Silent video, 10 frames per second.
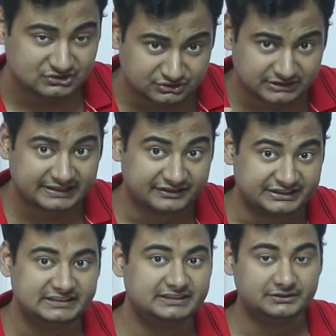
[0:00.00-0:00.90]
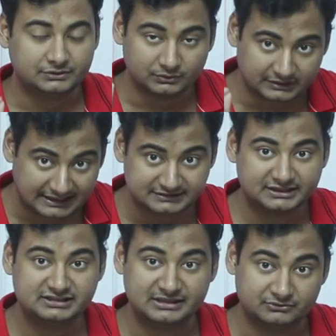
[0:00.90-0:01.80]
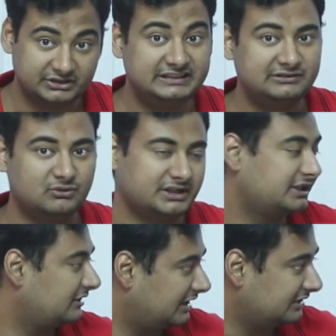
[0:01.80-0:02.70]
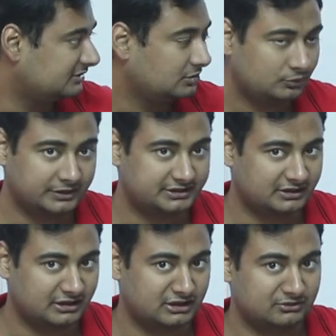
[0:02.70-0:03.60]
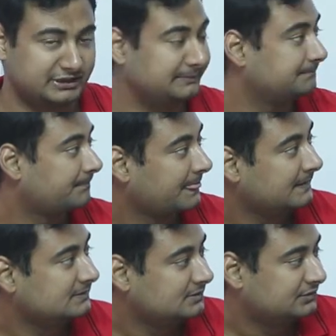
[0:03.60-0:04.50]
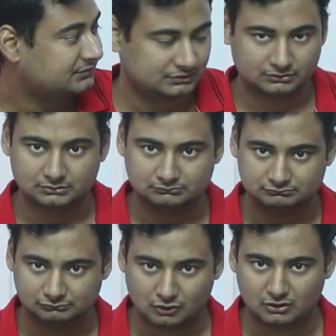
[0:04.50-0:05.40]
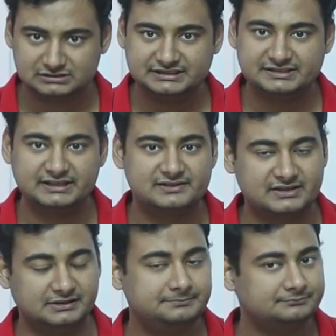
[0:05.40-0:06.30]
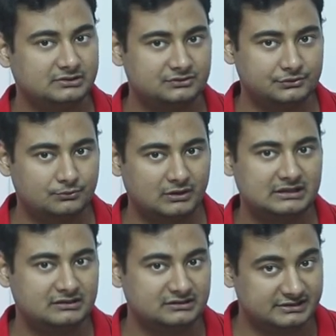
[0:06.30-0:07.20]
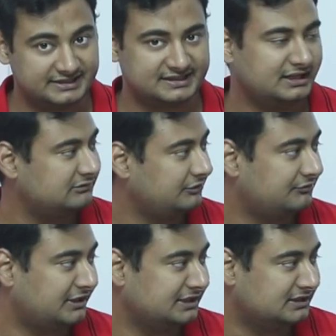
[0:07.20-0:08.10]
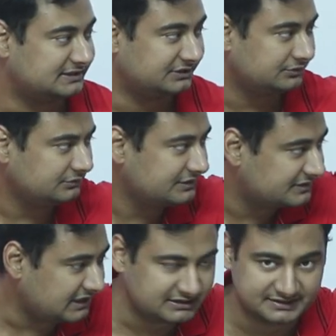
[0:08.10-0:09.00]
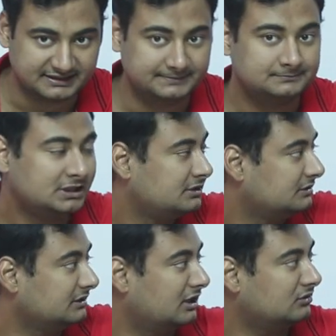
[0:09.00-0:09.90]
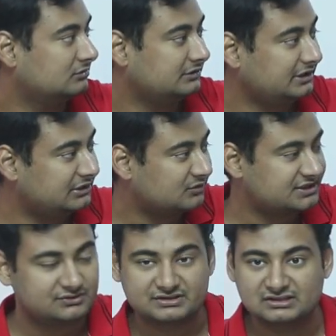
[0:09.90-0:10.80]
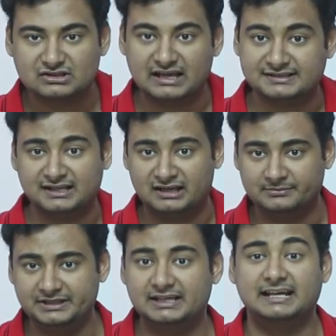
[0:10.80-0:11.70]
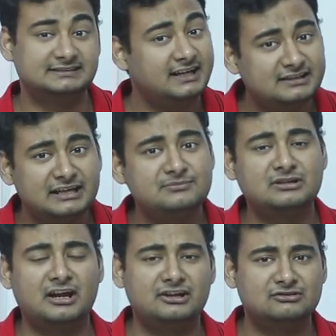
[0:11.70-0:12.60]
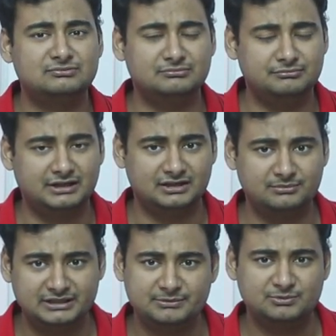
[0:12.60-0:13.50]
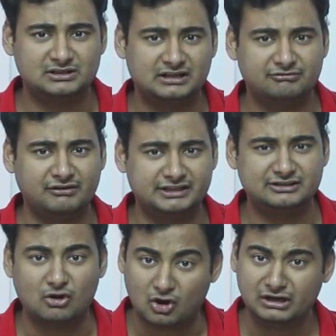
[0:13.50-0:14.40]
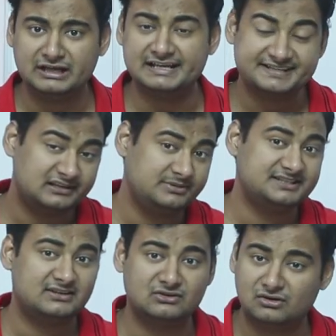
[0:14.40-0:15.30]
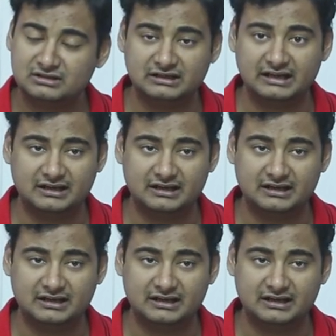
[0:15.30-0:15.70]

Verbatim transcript: so they really at that time really wanted that quick turnaround time so all these things done so what design we finalize into is that design now it was using SRB at that time kind of uh, many people kind of find it odd SRBs are not